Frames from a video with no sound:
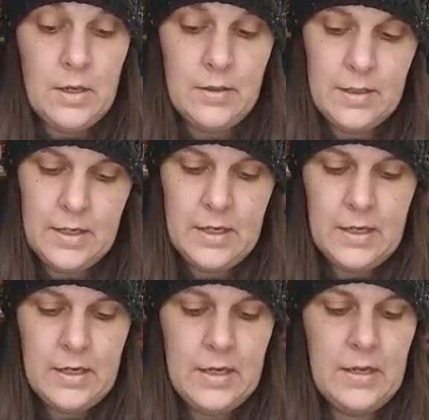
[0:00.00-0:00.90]
And
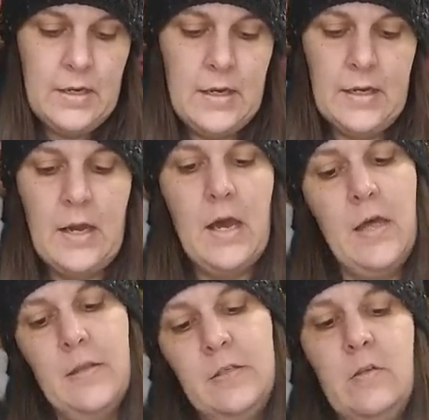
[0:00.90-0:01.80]
then I
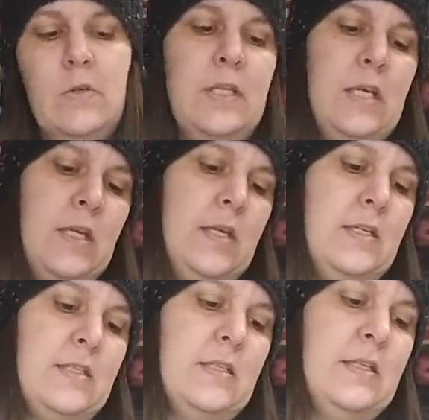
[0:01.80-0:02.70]
got two of
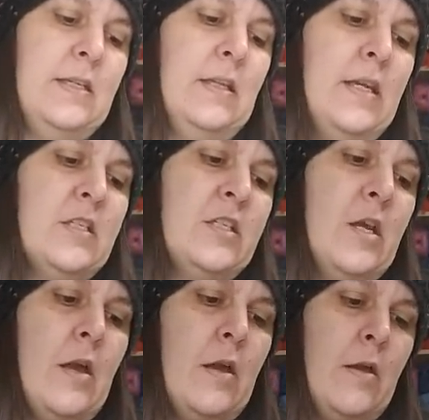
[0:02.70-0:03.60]
these Delish
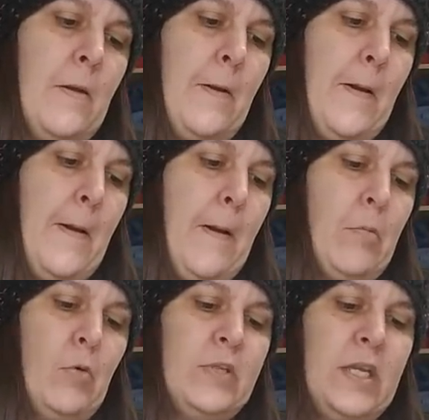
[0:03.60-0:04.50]
uh,
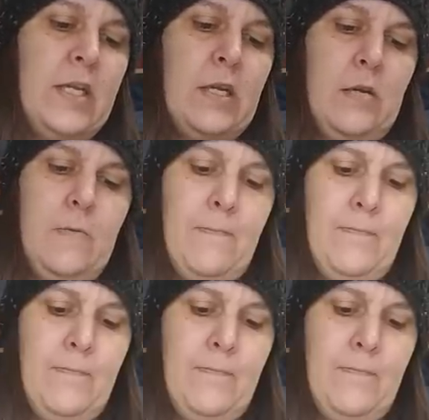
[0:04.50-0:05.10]
Boutique.